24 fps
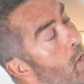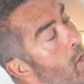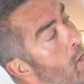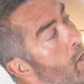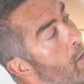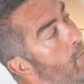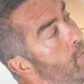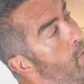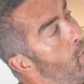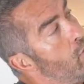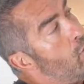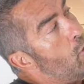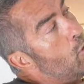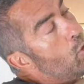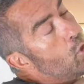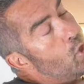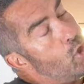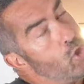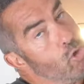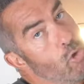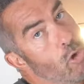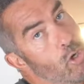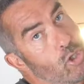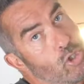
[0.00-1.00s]
If there's no
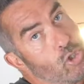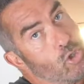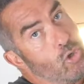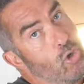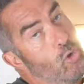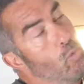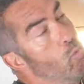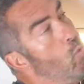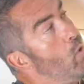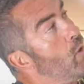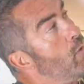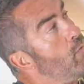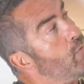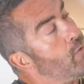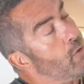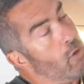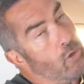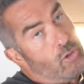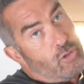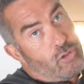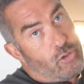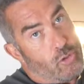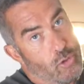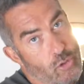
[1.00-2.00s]
structural wood for
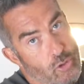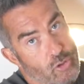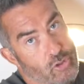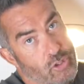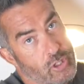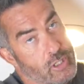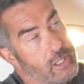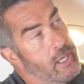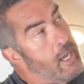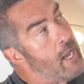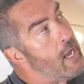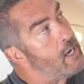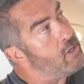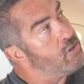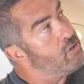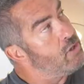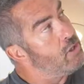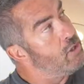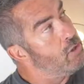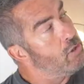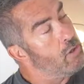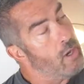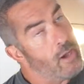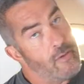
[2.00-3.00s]
those screws to catch, then
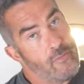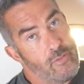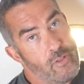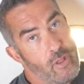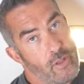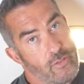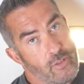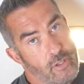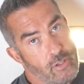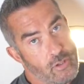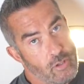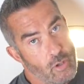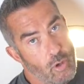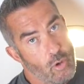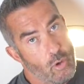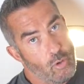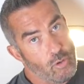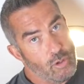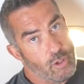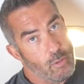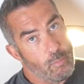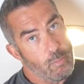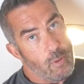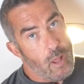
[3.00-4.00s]
you'll have nothing to hold
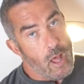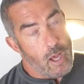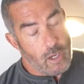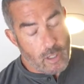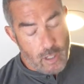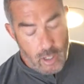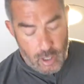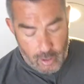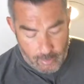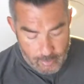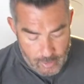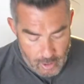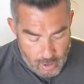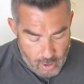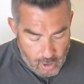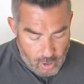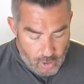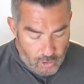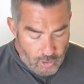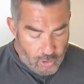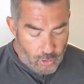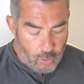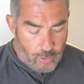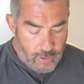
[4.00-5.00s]
the block up.
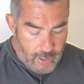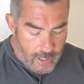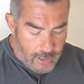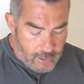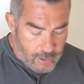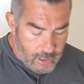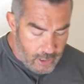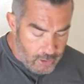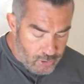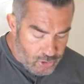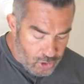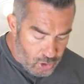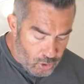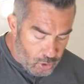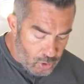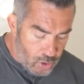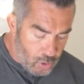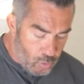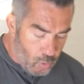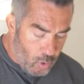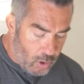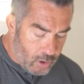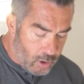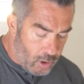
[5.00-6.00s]
So in that case, you're going to
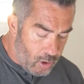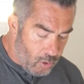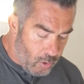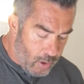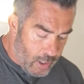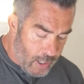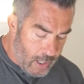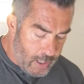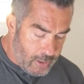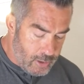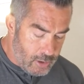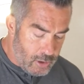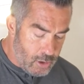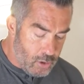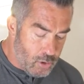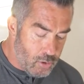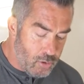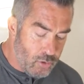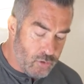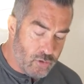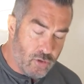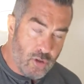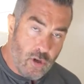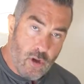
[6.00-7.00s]
want to go ahead and
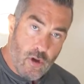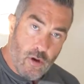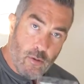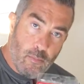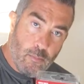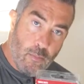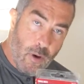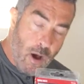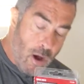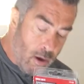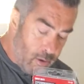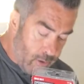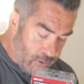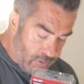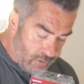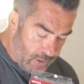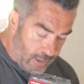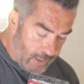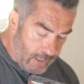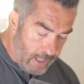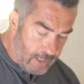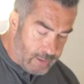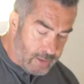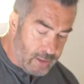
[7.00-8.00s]
use mollies. I
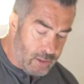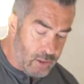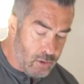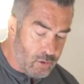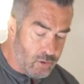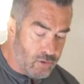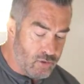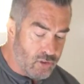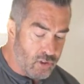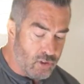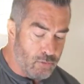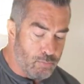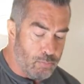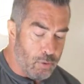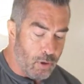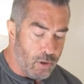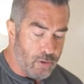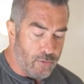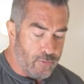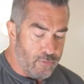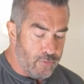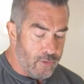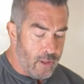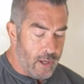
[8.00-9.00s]
like to use this
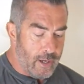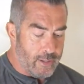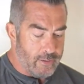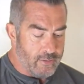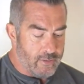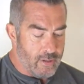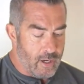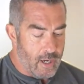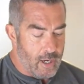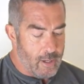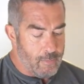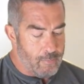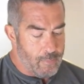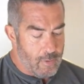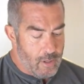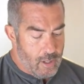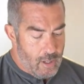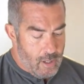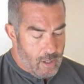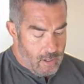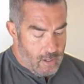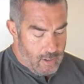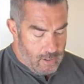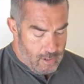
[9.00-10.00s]
butterfly type,
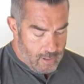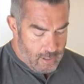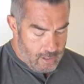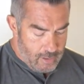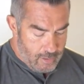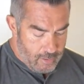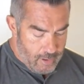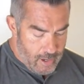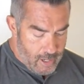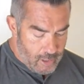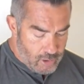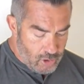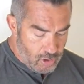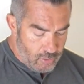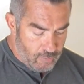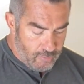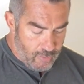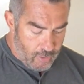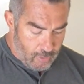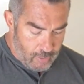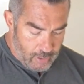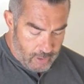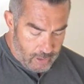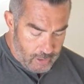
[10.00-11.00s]
and they're actually
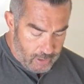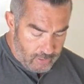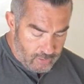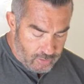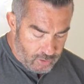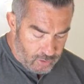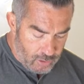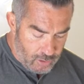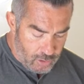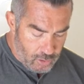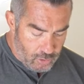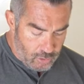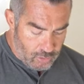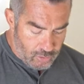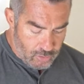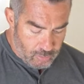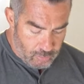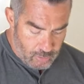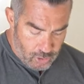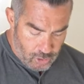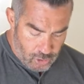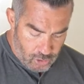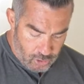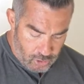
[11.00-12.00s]
very easy to use. Let
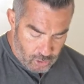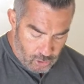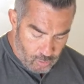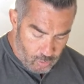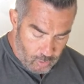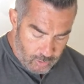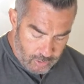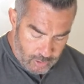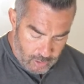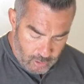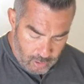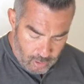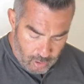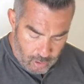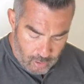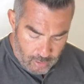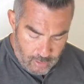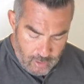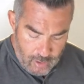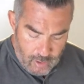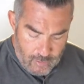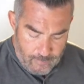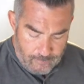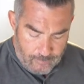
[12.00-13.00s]
me show you what they are.
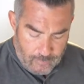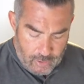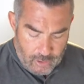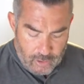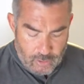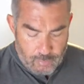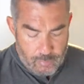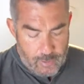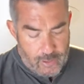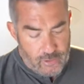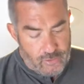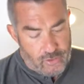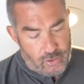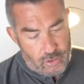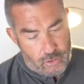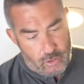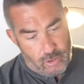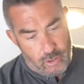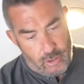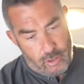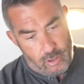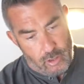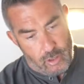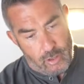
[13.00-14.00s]
It's
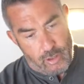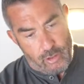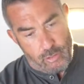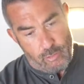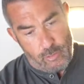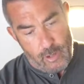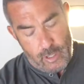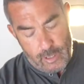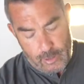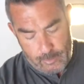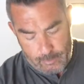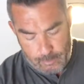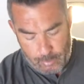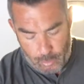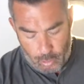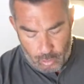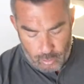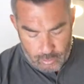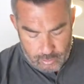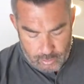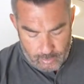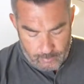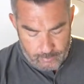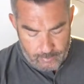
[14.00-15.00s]
basically a threaded
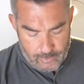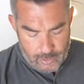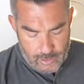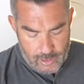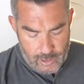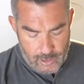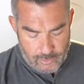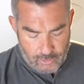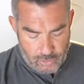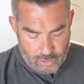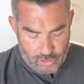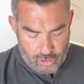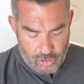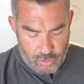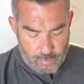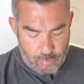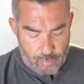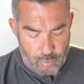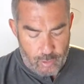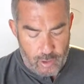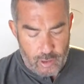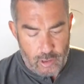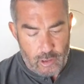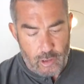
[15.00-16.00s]
bolt that has a
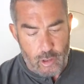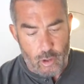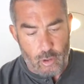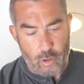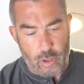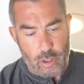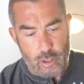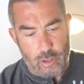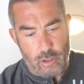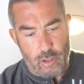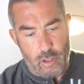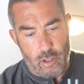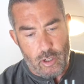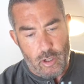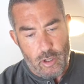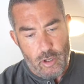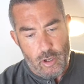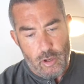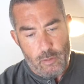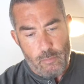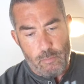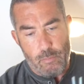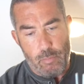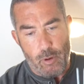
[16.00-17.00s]
spring-loaded
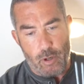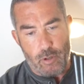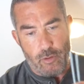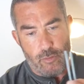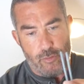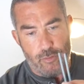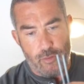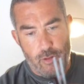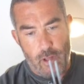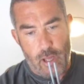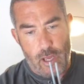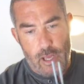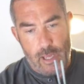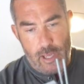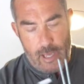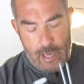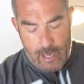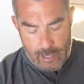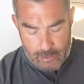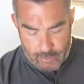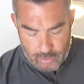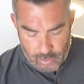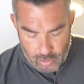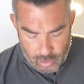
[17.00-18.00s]
butterfly
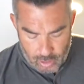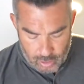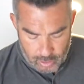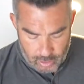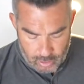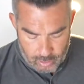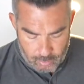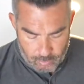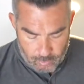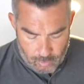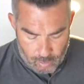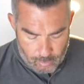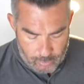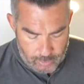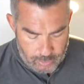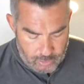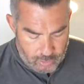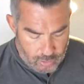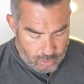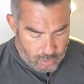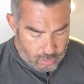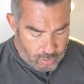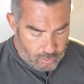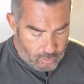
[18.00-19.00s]
end on it. And what we
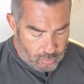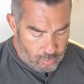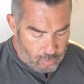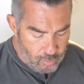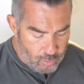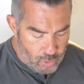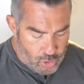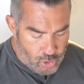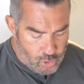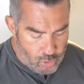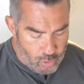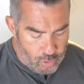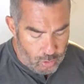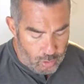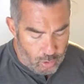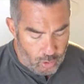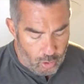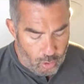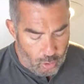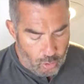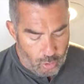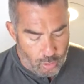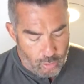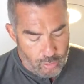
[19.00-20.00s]
do, we'll drill a
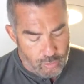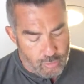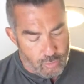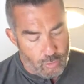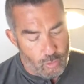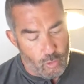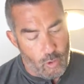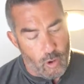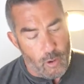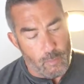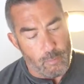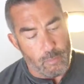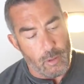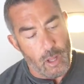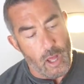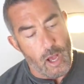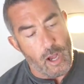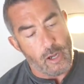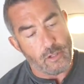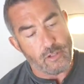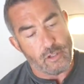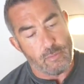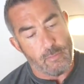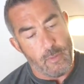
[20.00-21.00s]
hole through our
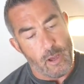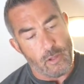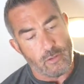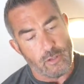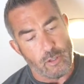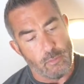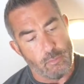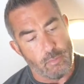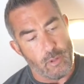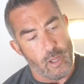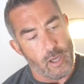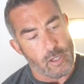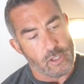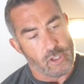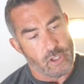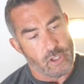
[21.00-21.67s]
blocks, mounting blocks